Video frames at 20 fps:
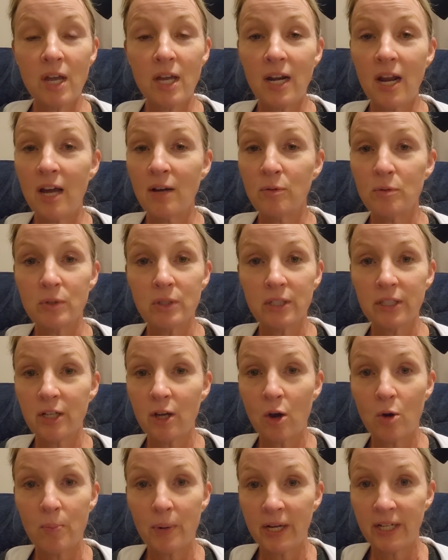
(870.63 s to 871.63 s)
And I
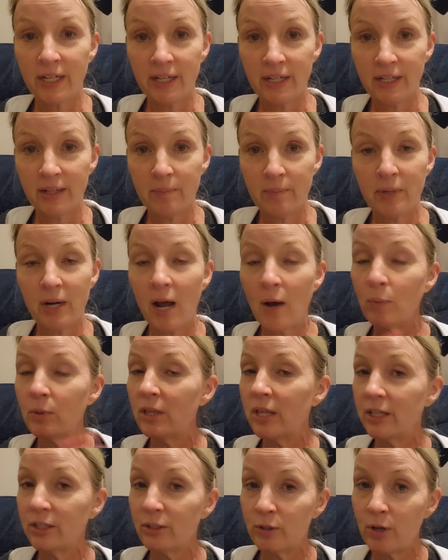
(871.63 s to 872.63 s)
really hope I get it. But I
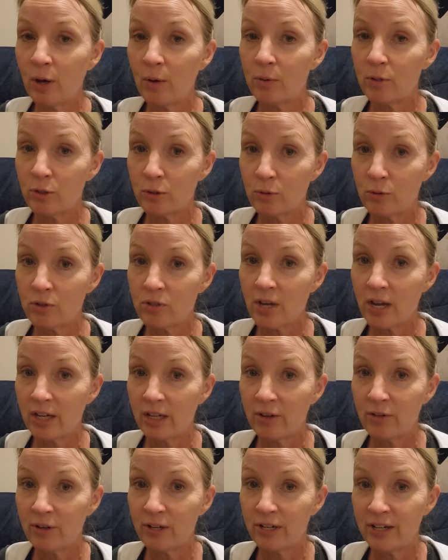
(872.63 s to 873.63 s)
will let you know as soon as I
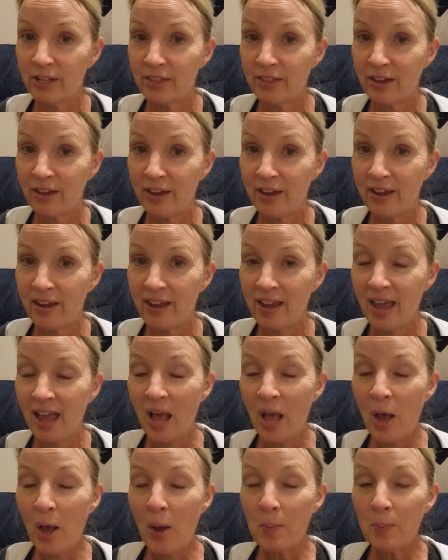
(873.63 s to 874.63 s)
hear anything.
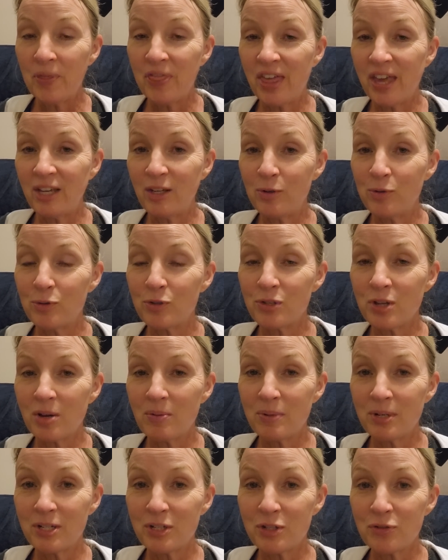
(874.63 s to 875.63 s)
But thank you
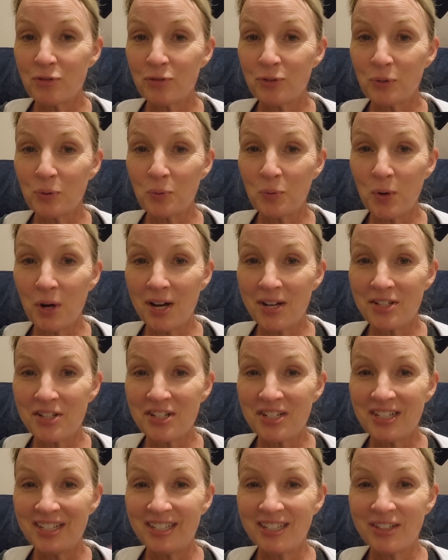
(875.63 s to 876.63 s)
so much for
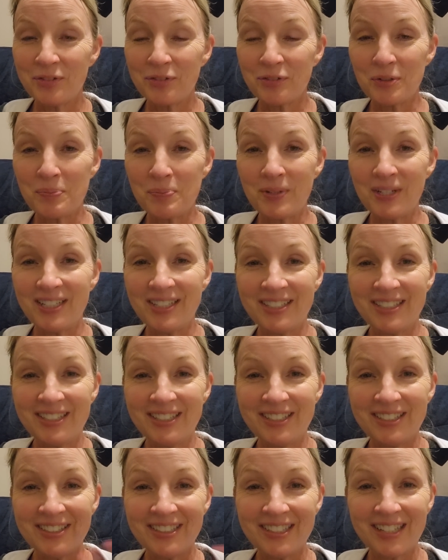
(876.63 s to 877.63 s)
watching and for being
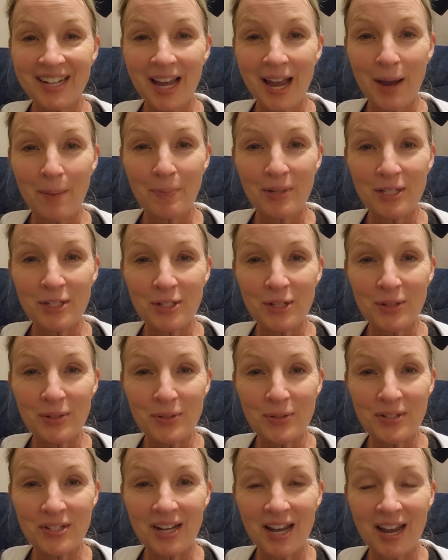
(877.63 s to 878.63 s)
here. And happy
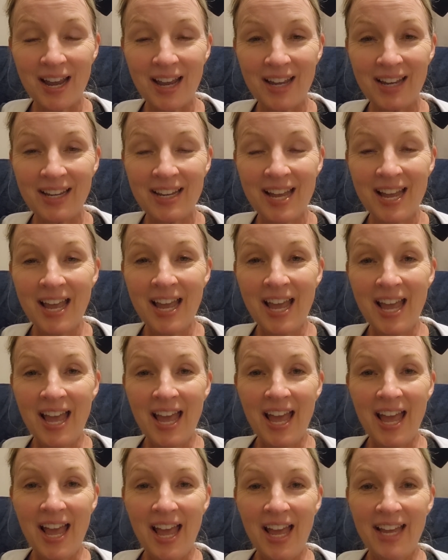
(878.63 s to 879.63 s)
Tuesday.
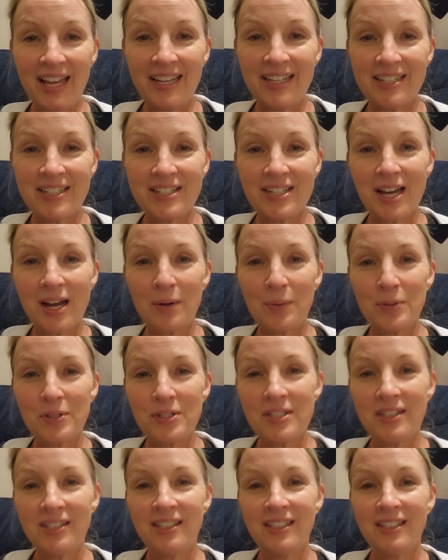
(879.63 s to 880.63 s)
And I will
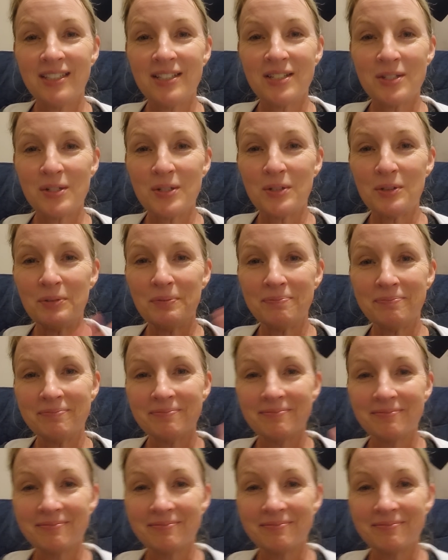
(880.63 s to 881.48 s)
see you again soon.